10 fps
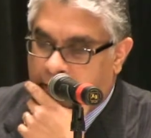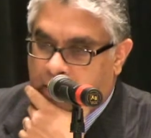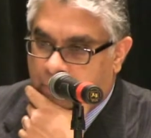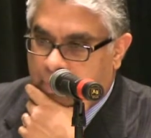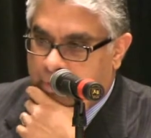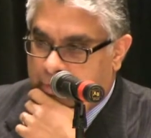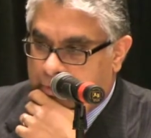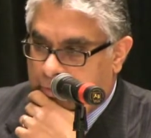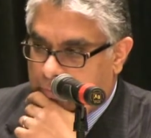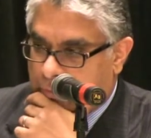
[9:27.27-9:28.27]
And what are
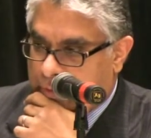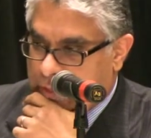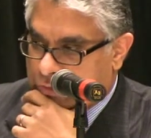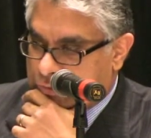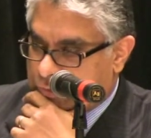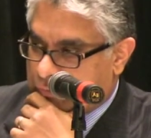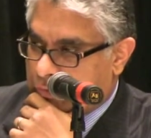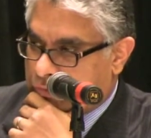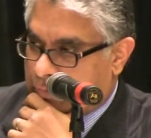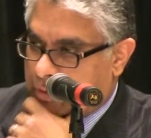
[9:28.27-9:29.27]
the locations of
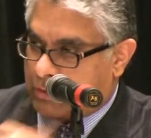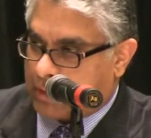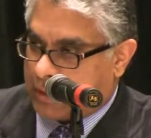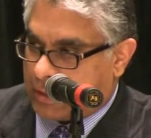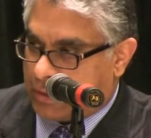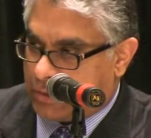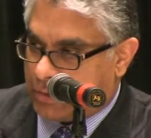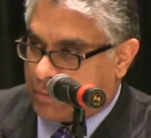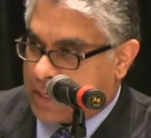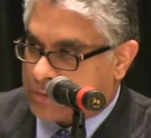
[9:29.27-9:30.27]
those 3? Are they in
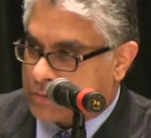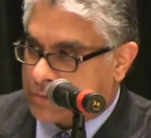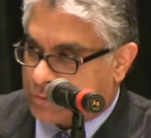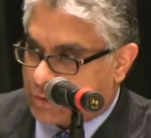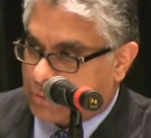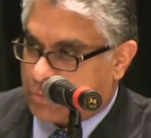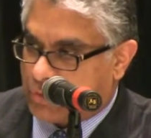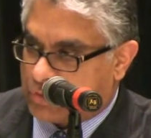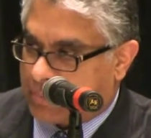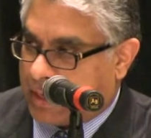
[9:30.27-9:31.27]
the U.S.,
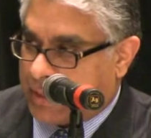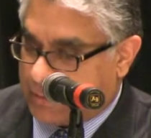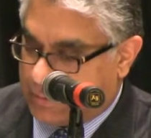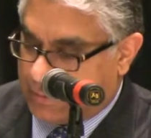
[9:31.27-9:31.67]
Singapore, Japan?